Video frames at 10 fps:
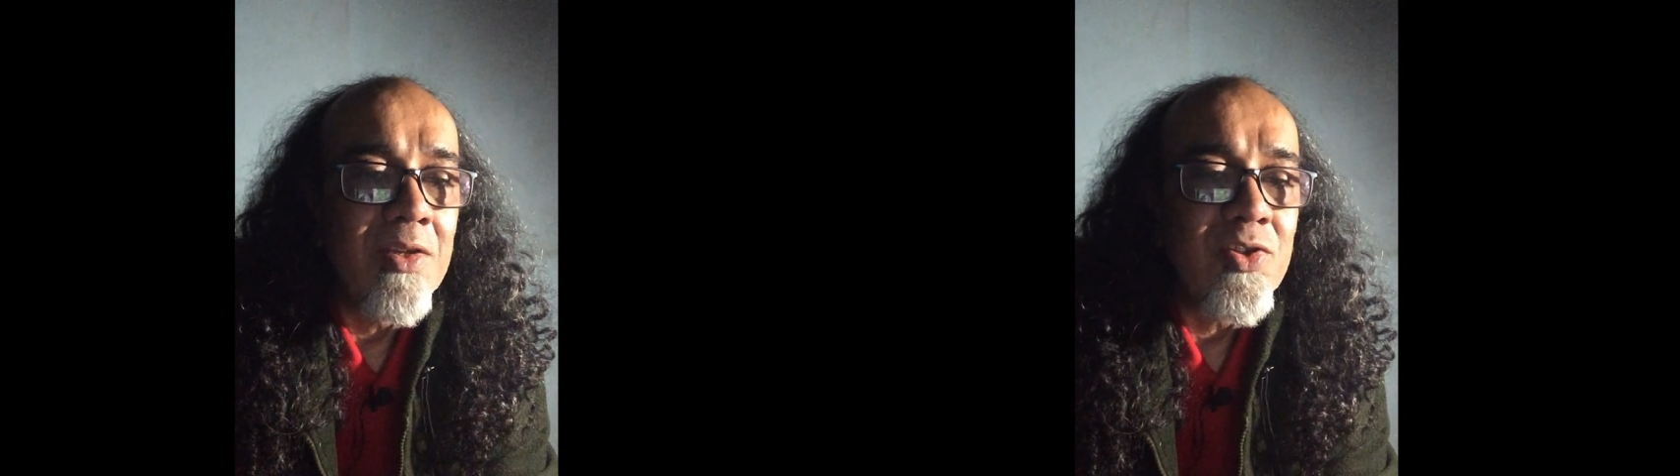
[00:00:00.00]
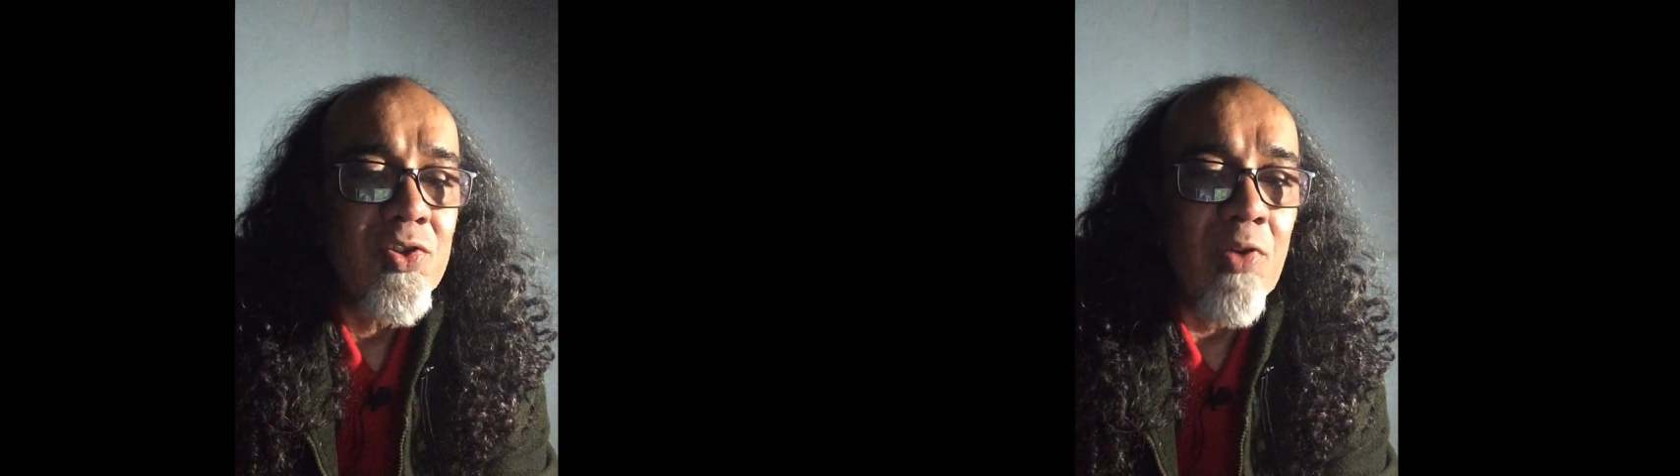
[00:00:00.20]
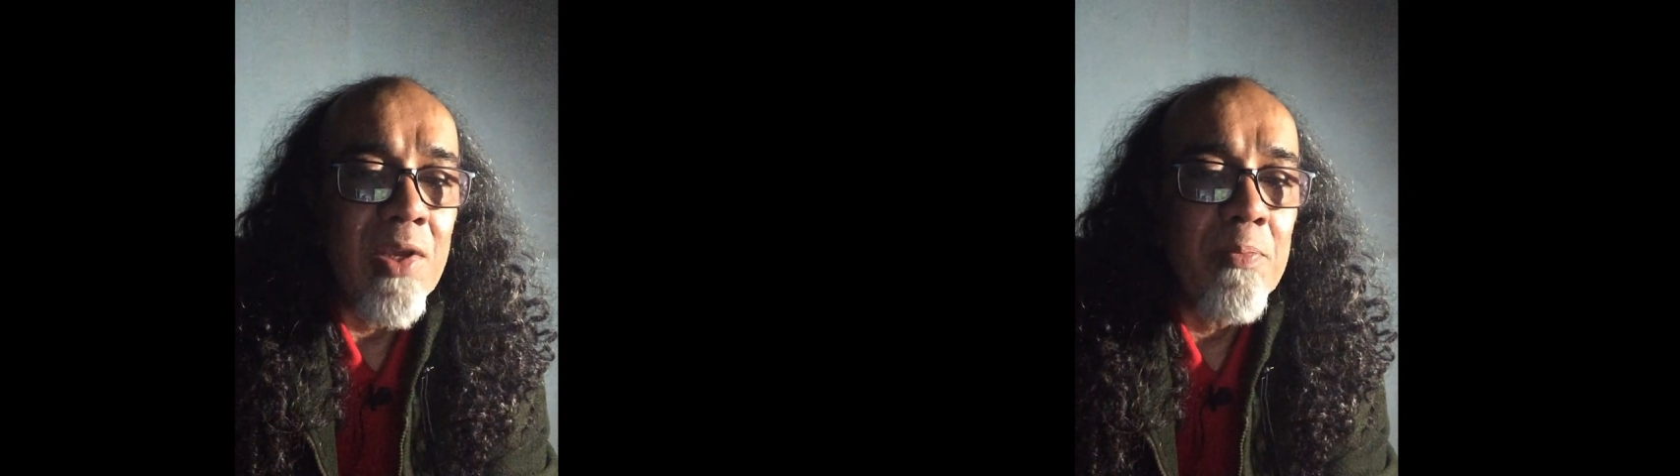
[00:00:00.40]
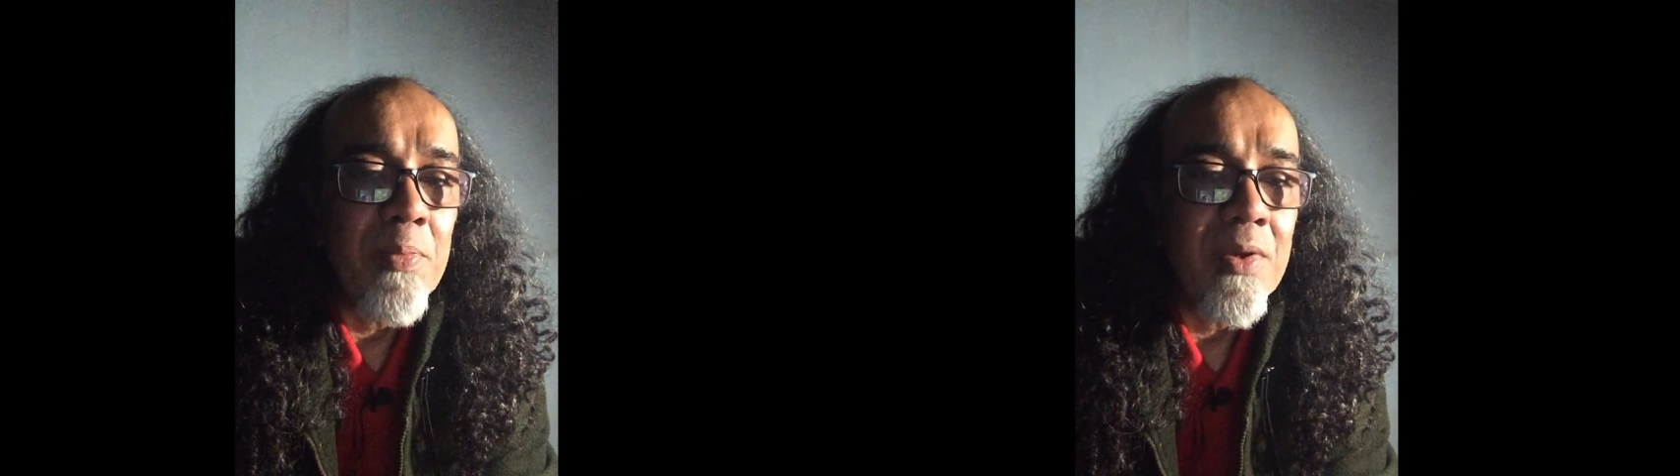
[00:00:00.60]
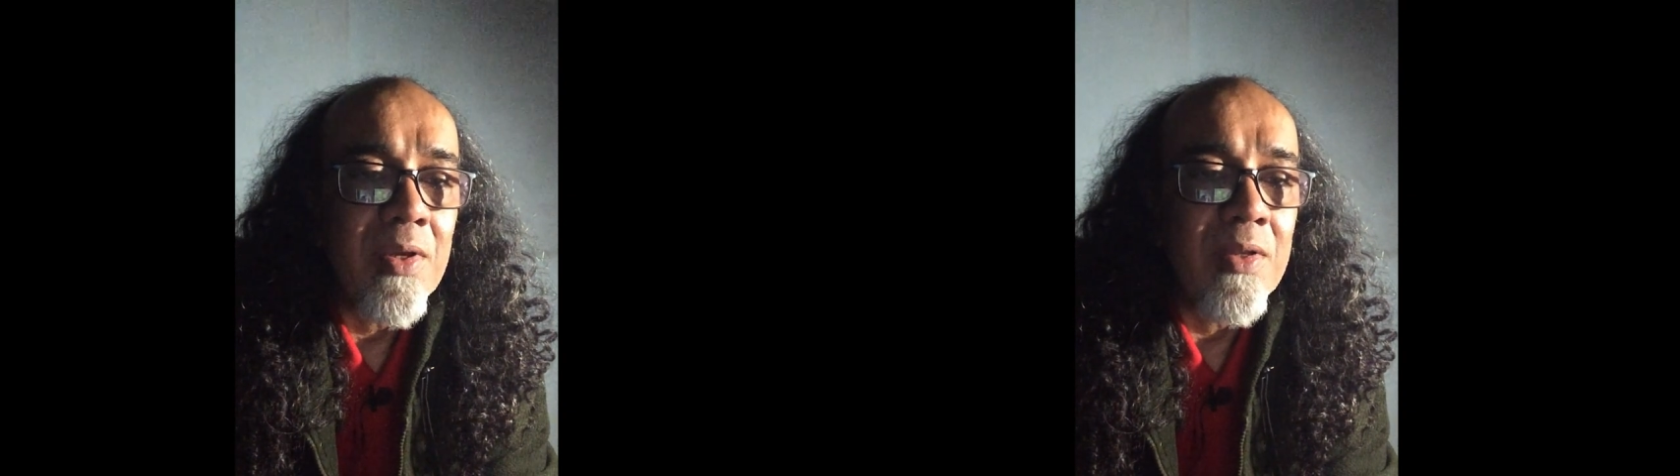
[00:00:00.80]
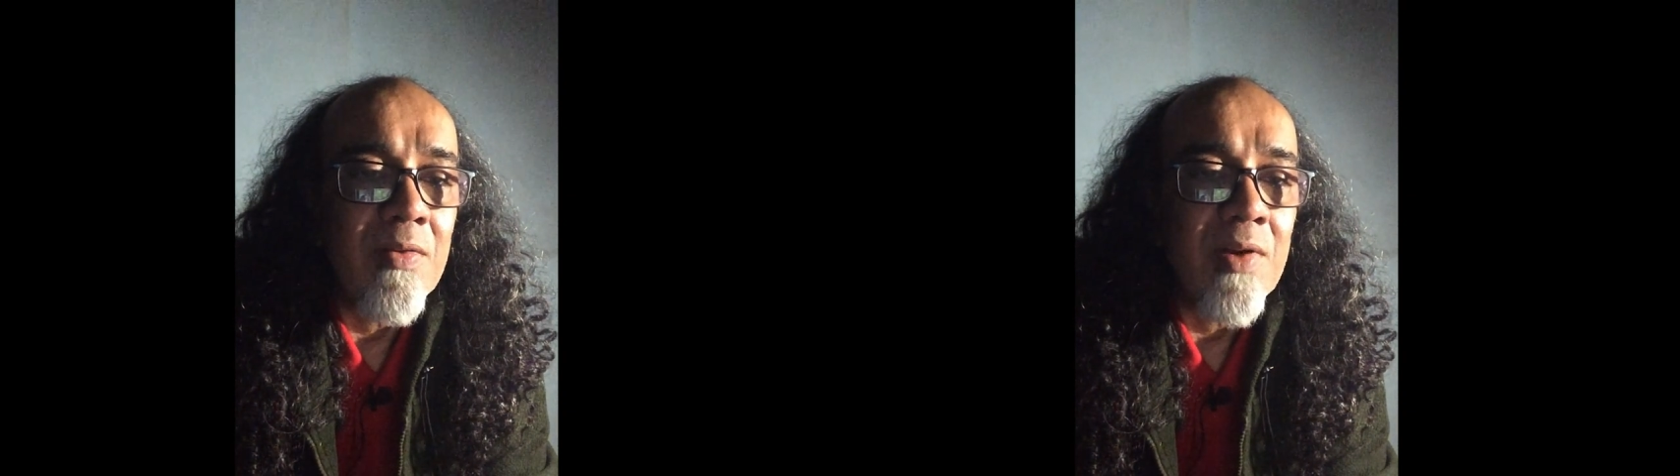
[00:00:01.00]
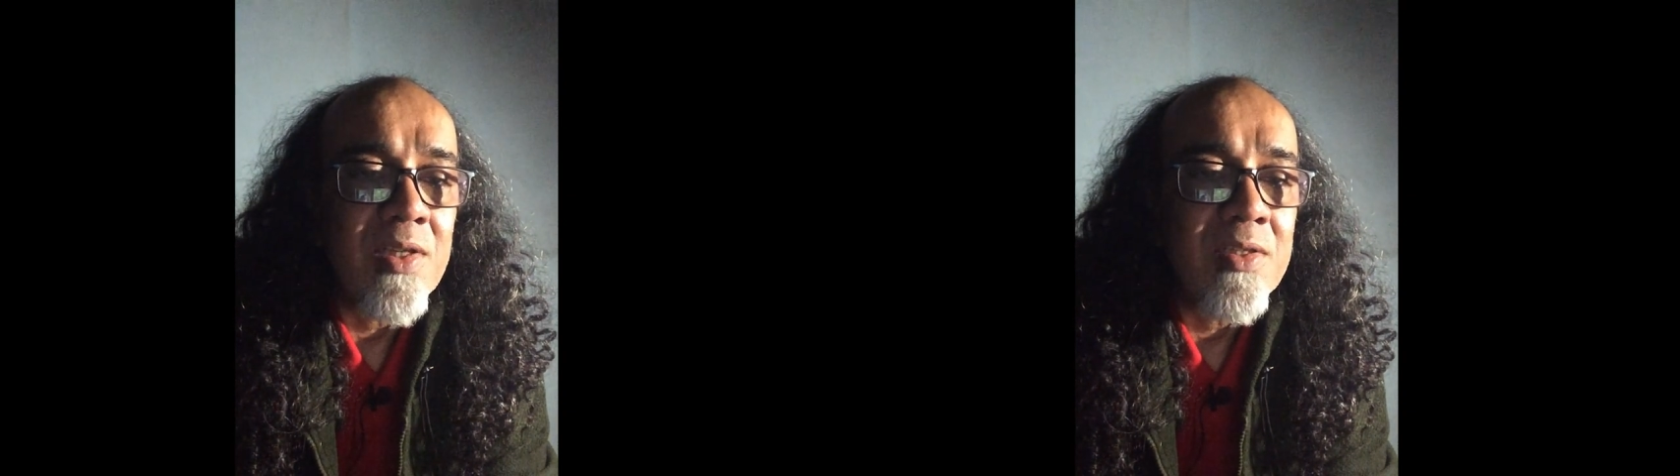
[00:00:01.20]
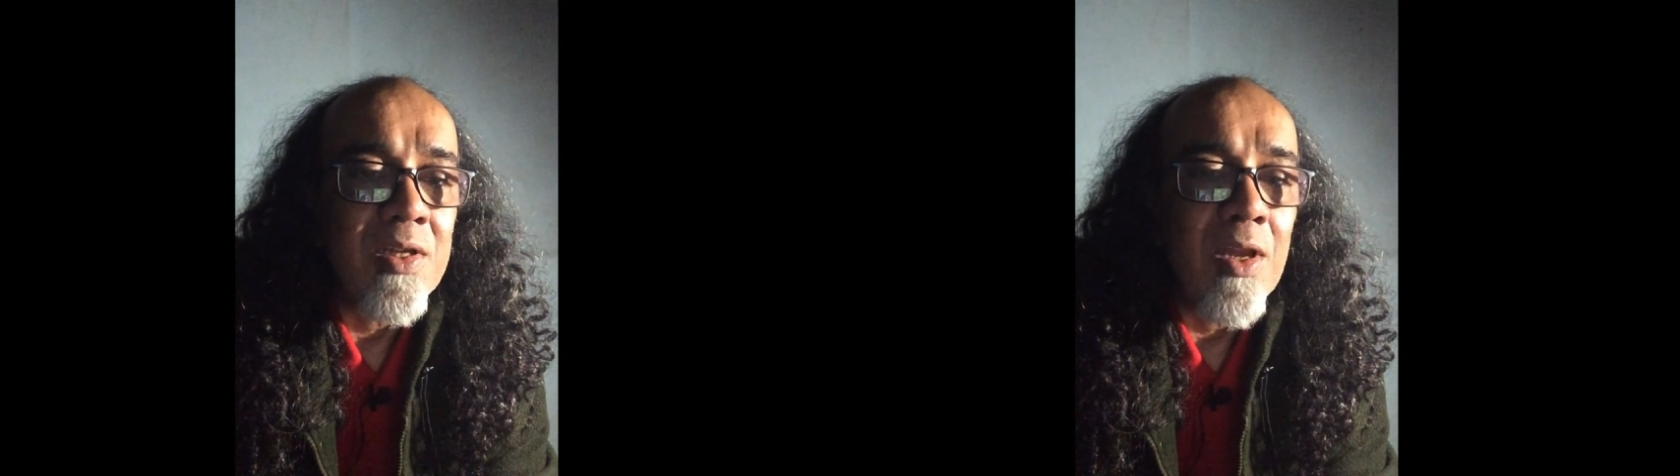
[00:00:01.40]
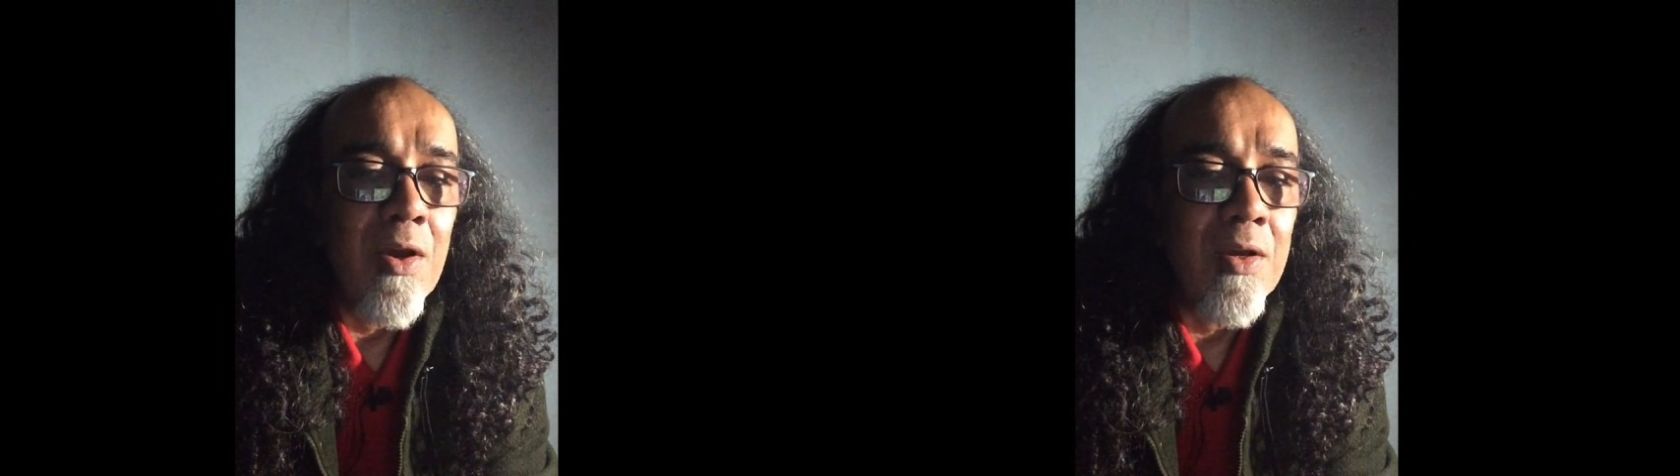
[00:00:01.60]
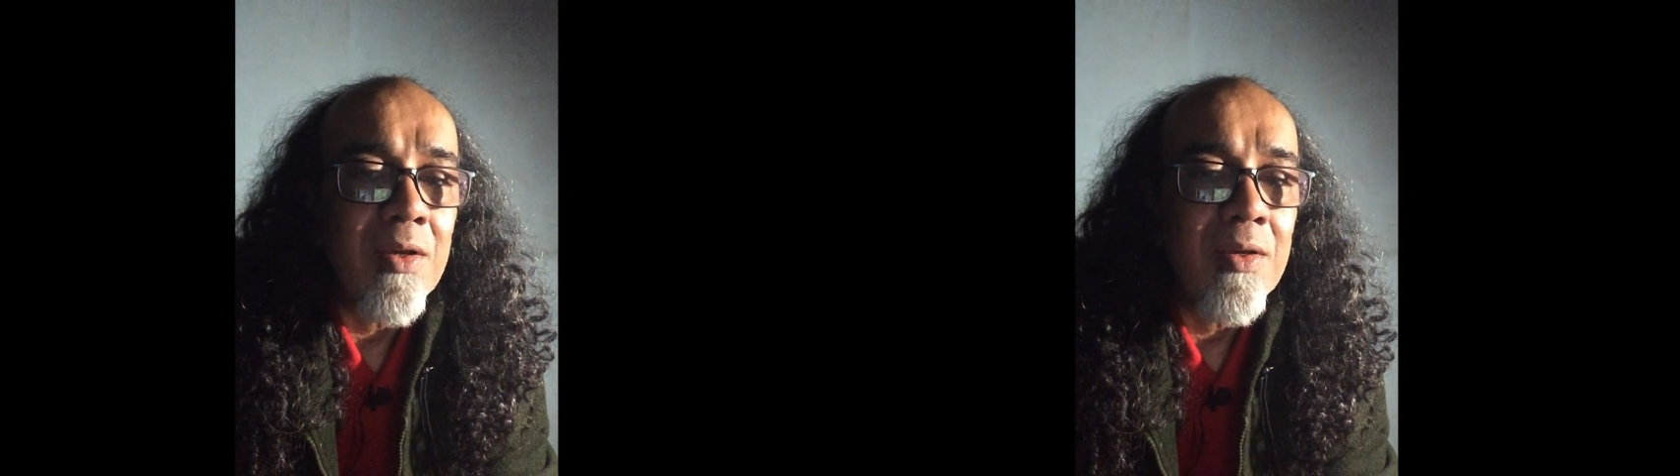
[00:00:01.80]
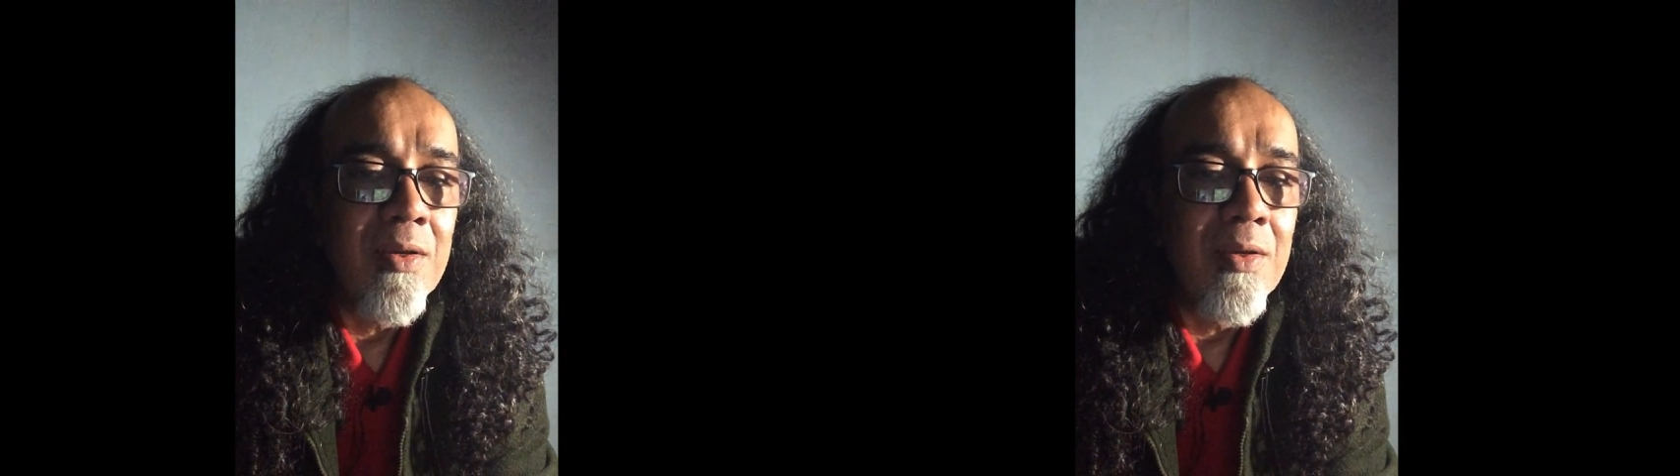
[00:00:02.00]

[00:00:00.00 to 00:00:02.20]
scrape in the rusted lock